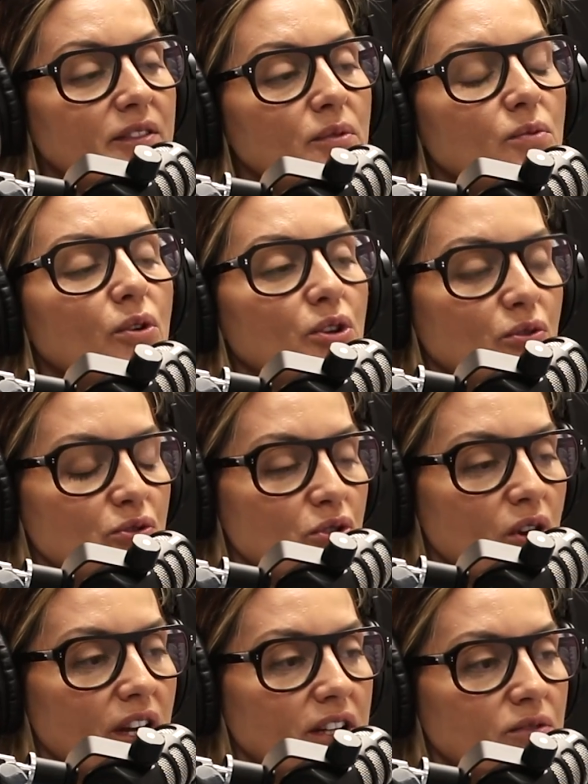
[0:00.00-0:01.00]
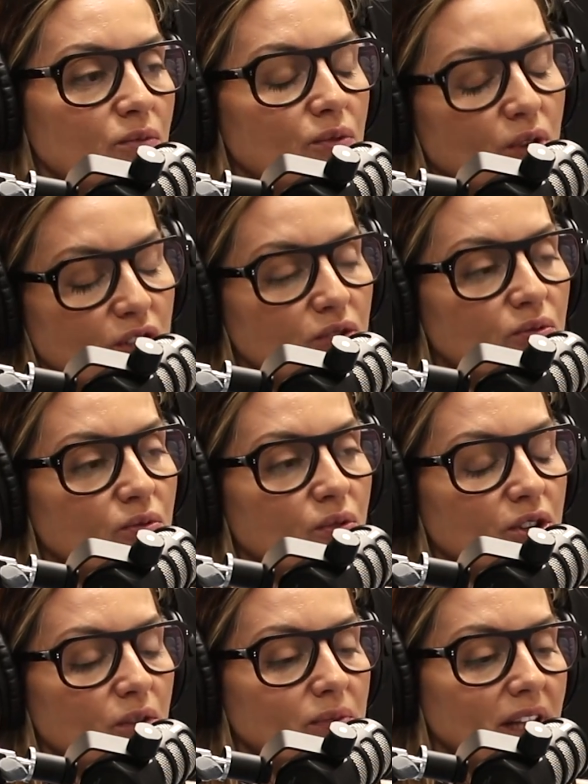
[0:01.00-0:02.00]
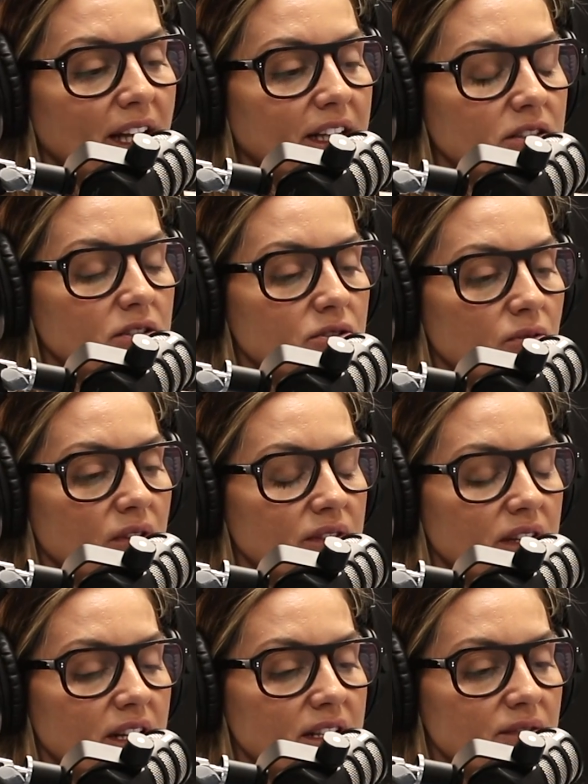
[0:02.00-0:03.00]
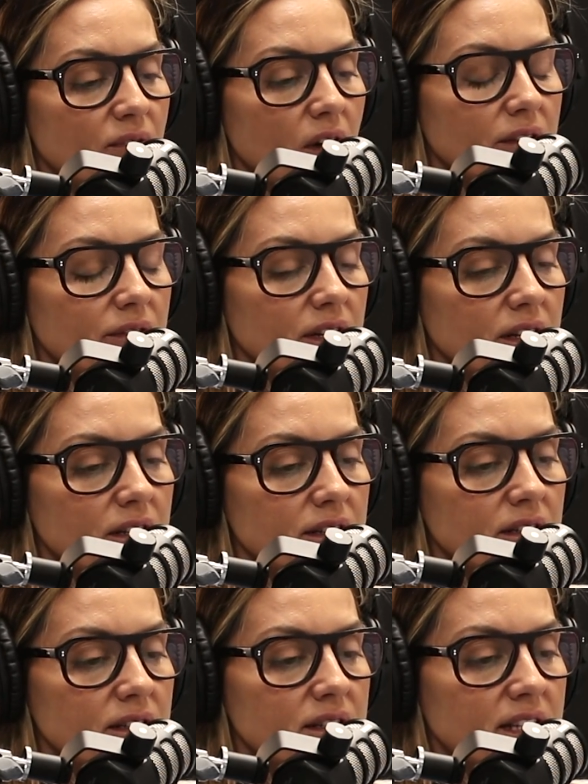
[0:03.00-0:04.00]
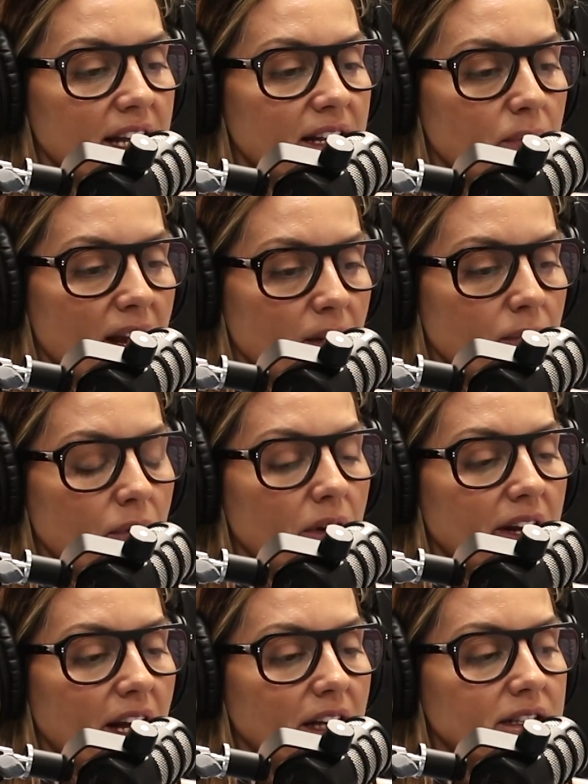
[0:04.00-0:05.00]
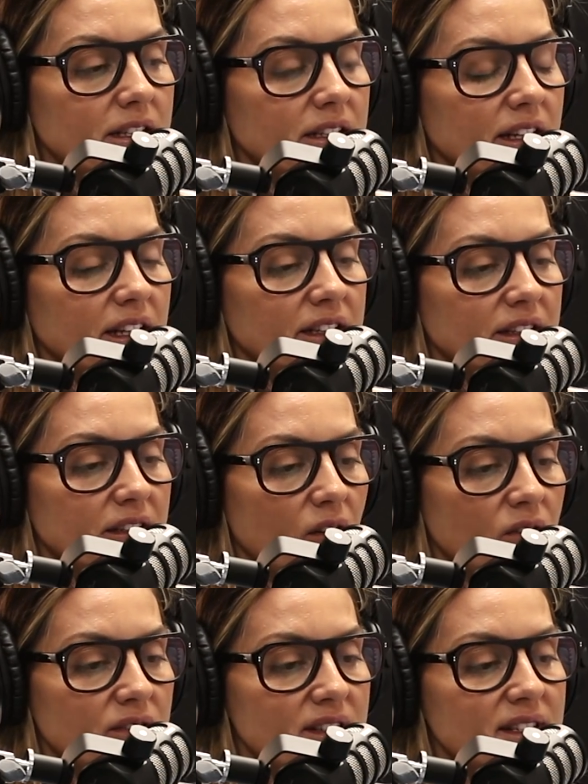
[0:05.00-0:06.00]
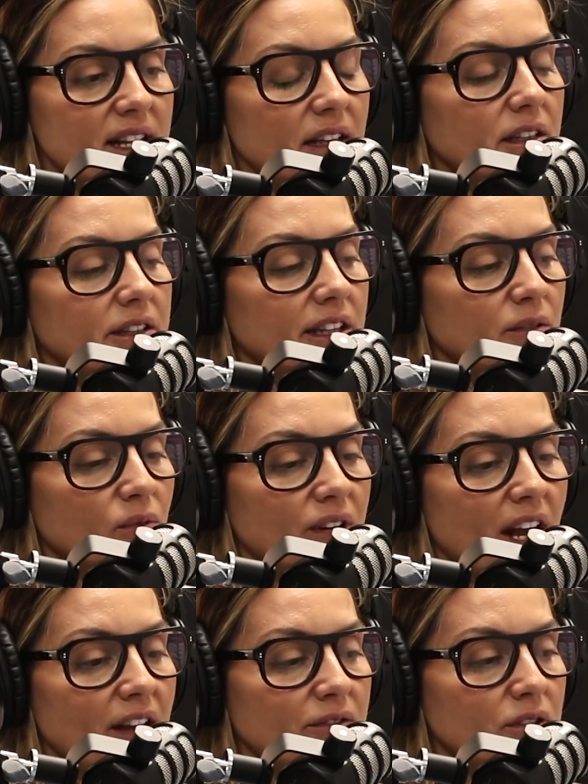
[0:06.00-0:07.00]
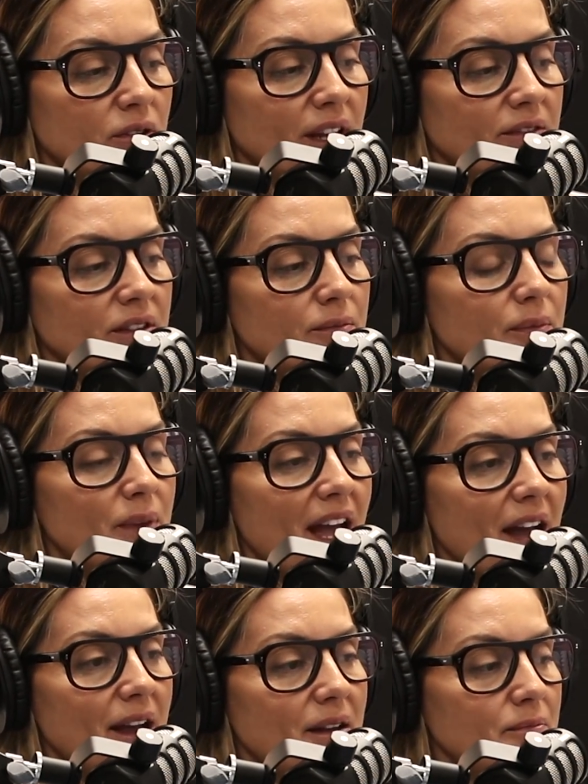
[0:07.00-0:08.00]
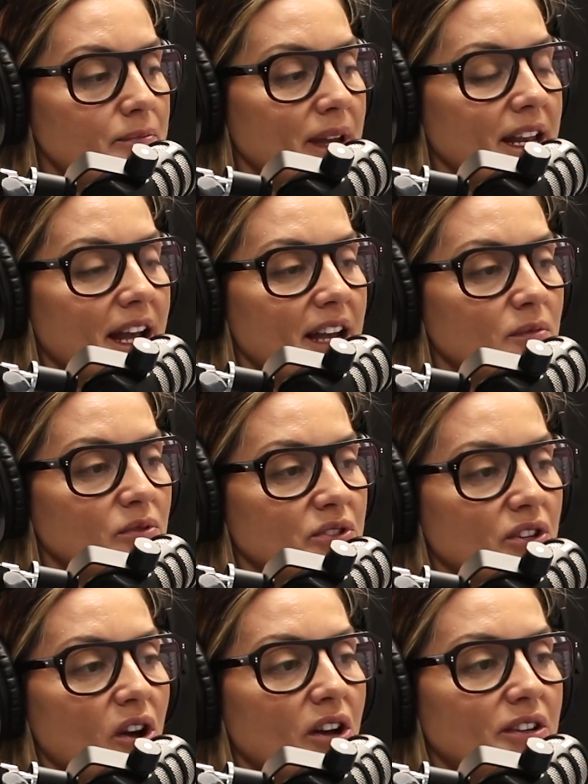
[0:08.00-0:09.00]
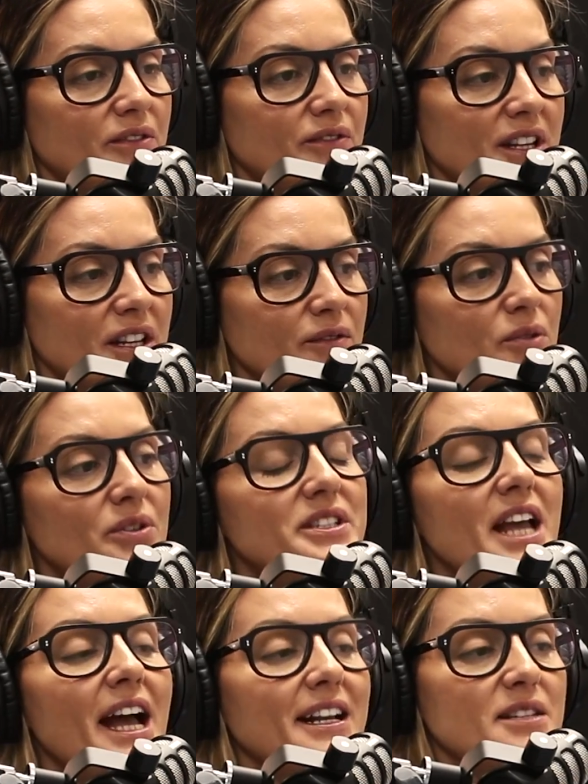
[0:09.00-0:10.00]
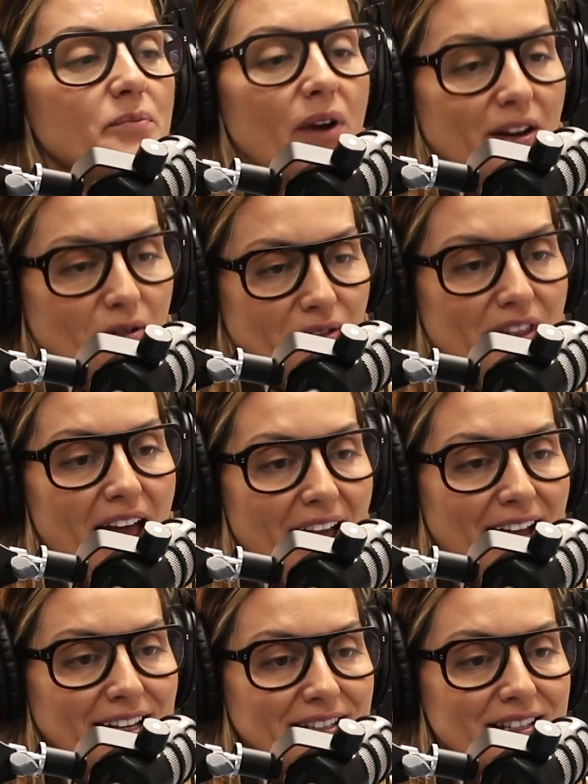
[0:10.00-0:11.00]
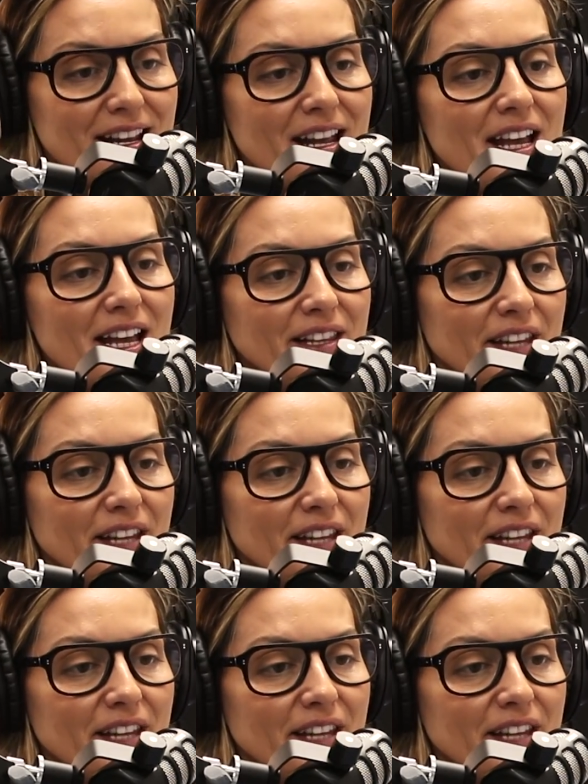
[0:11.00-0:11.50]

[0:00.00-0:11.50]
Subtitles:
what you're planning to do over the next 5 years is take back product and on sell it and what have you, even being able to kind of give you a tax break on that